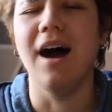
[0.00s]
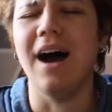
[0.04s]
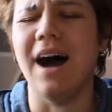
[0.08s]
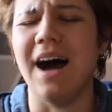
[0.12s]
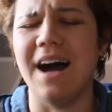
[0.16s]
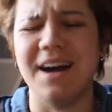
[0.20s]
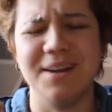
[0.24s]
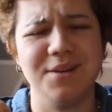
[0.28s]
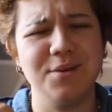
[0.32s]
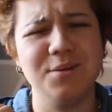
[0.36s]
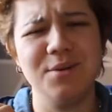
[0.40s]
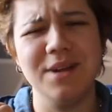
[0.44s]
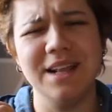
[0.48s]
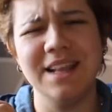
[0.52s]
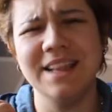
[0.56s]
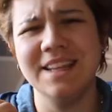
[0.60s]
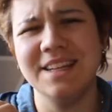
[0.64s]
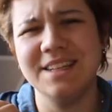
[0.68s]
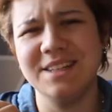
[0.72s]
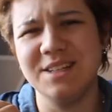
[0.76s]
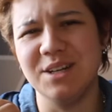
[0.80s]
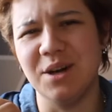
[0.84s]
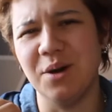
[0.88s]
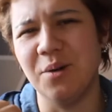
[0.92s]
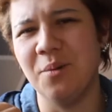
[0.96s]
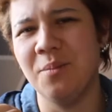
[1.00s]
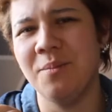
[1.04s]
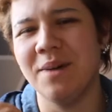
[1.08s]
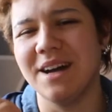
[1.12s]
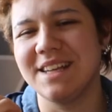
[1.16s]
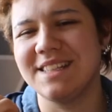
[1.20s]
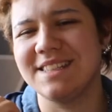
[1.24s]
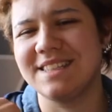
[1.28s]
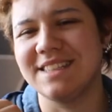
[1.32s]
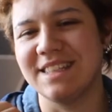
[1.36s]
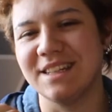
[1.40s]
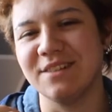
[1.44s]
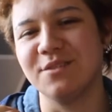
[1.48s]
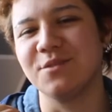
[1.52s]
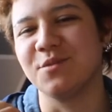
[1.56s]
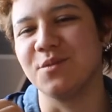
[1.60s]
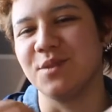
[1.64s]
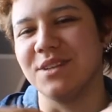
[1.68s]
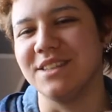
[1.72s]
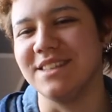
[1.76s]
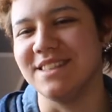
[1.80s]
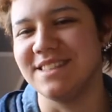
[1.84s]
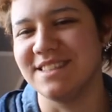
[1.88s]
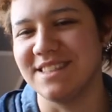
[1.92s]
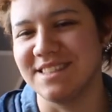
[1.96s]
I don't really know myself where
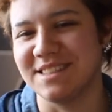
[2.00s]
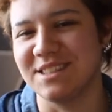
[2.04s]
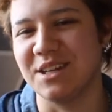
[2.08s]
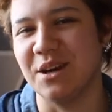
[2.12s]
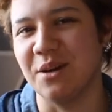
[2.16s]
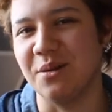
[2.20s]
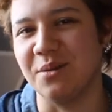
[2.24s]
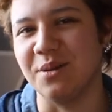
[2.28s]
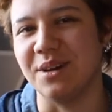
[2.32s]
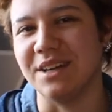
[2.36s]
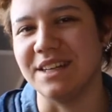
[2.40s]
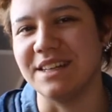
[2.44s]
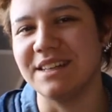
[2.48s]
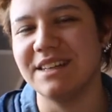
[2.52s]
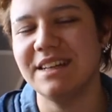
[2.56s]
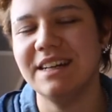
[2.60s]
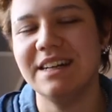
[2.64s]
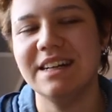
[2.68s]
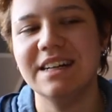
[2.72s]
this is going.